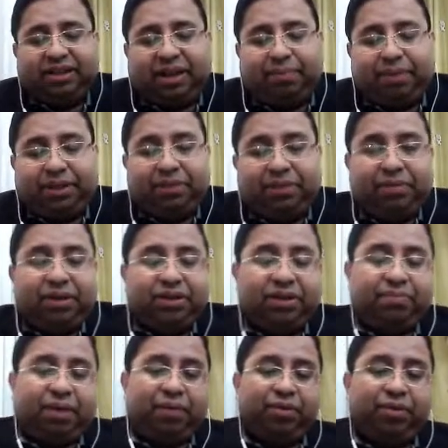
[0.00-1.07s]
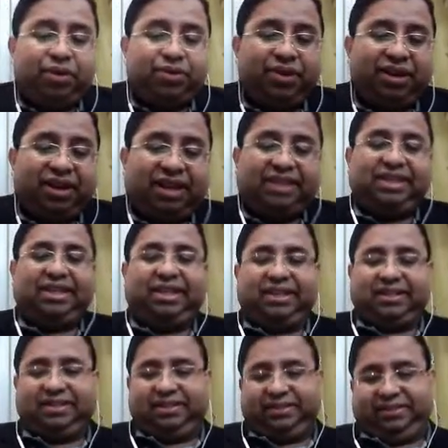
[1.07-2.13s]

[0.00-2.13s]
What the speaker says: Supply chain management in the private hospital in Nigeria.